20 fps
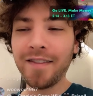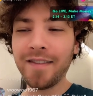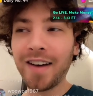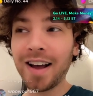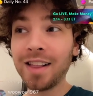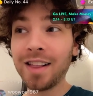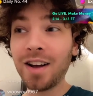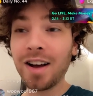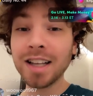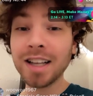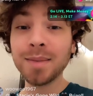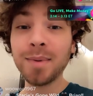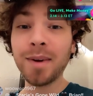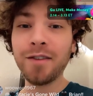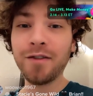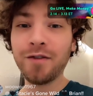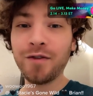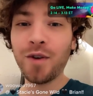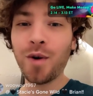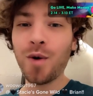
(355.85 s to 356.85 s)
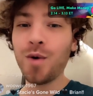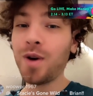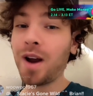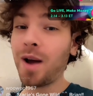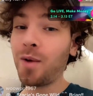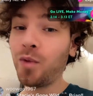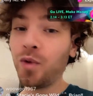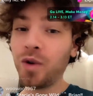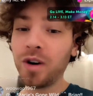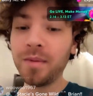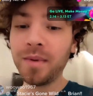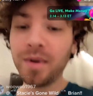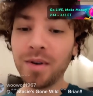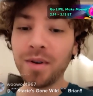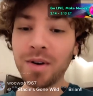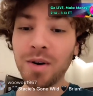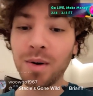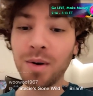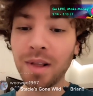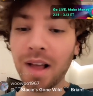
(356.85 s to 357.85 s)
If I lost my phone, I wouldn't be
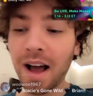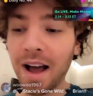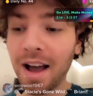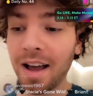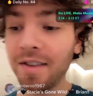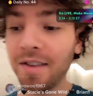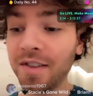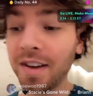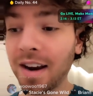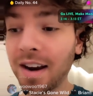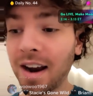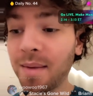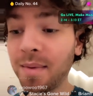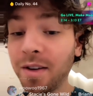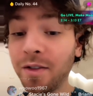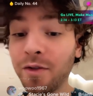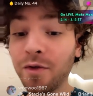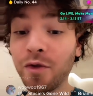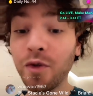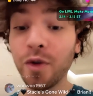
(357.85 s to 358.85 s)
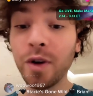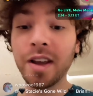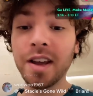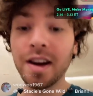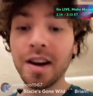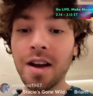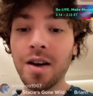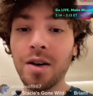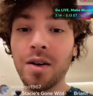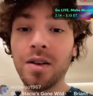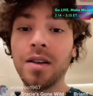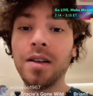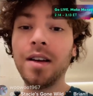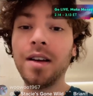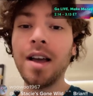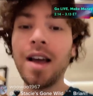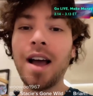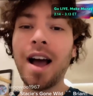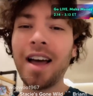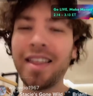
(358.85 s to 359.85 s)
able to go live, and I'd be freaking out.
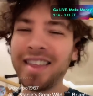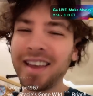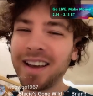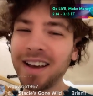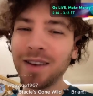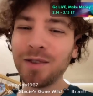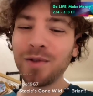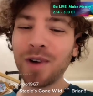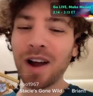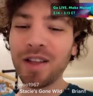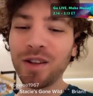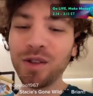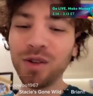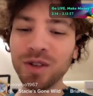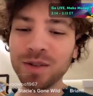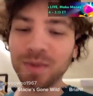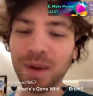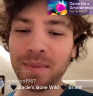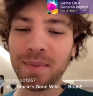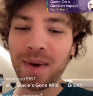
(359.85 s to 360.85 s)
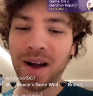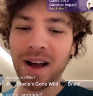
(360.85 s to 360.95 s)
I think I'd rather lose